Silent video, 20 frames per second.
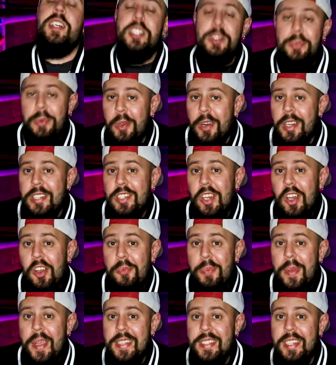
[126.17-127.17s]
To be honest,
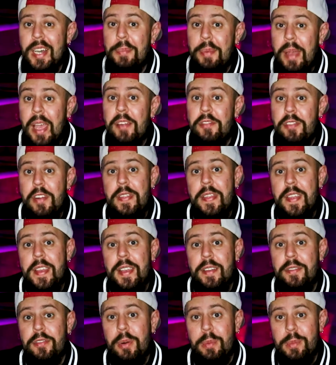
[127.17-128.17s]
I've picked up
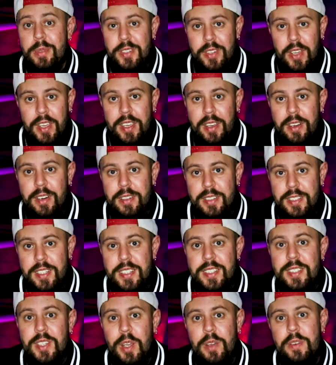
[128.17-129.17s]
everything from Psych
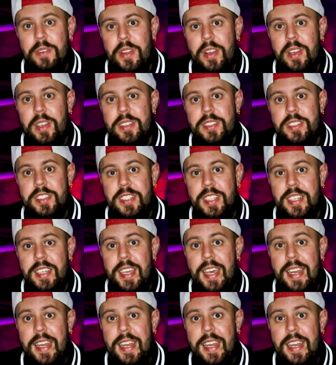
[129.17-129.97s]
Artist over the last year,